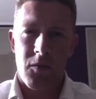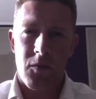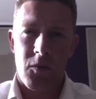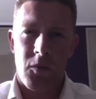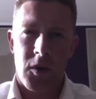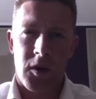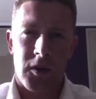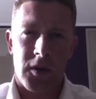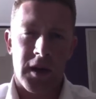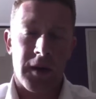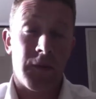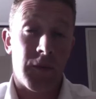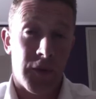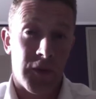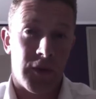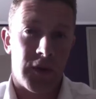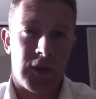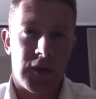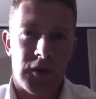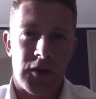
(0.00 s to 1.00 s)
will
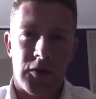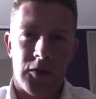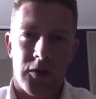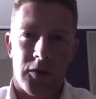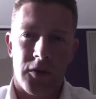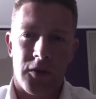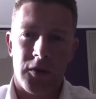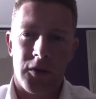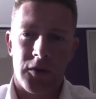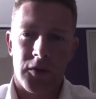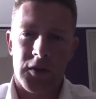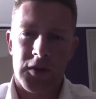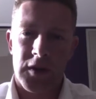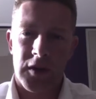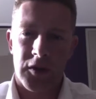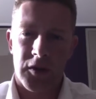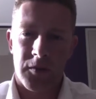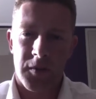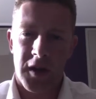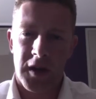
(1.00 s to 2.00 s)
influence your
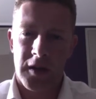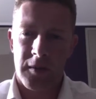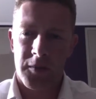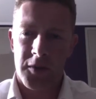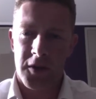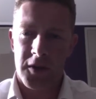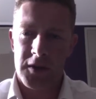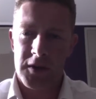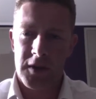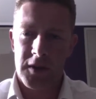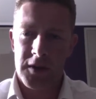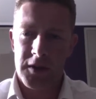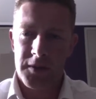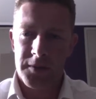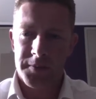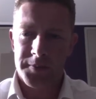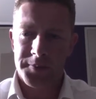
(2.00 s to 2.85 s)
decision-making process.